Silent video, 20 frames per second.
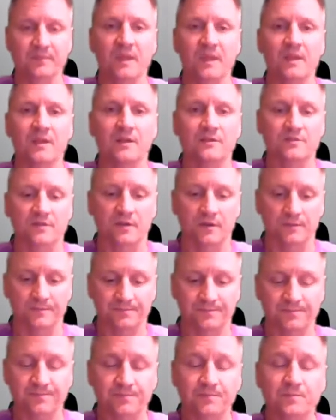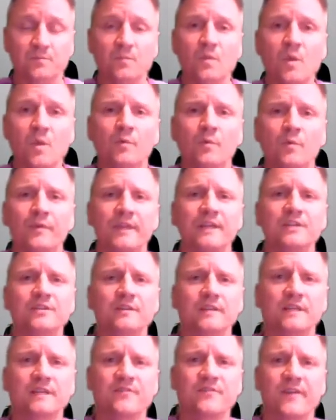So with each of
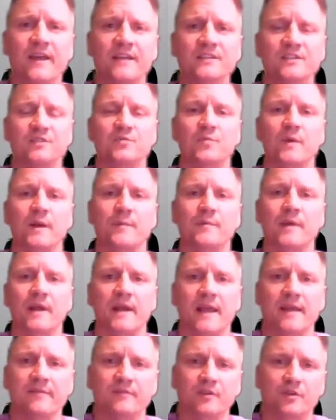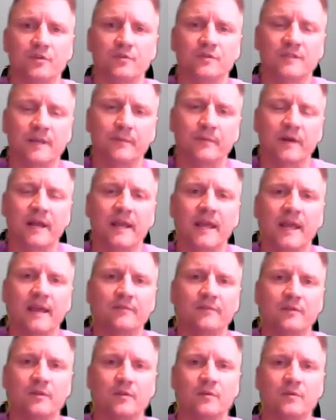these phases, what I'm going to have you do is I'm going to have
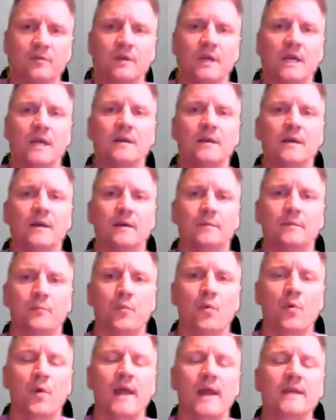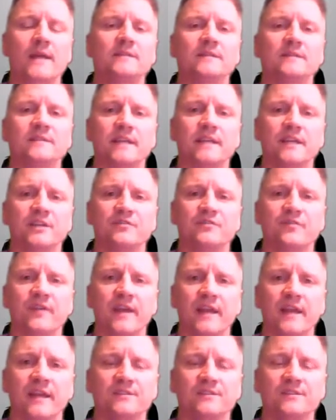you practice each
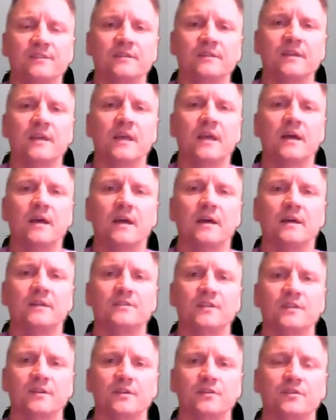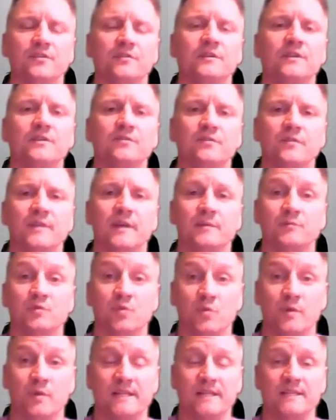phase until you can do them
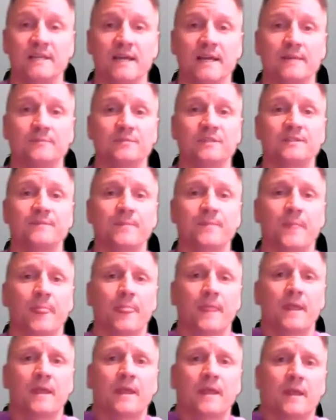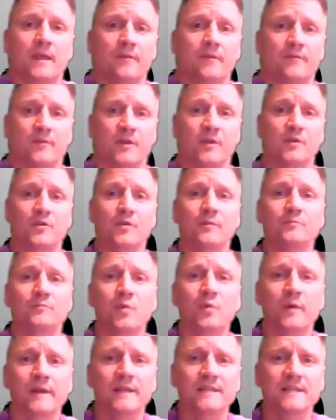20 times. If you can do them
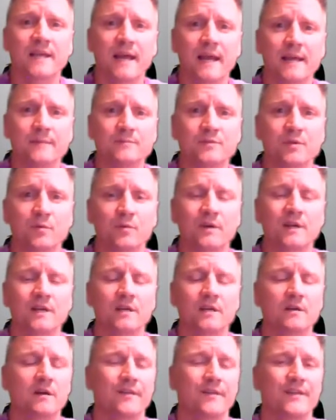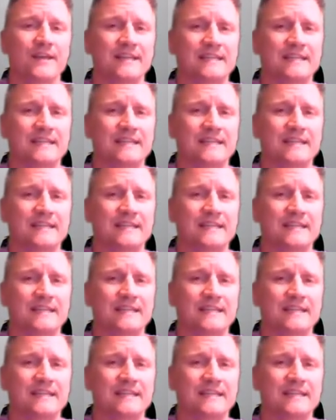20 times, we're going to call that the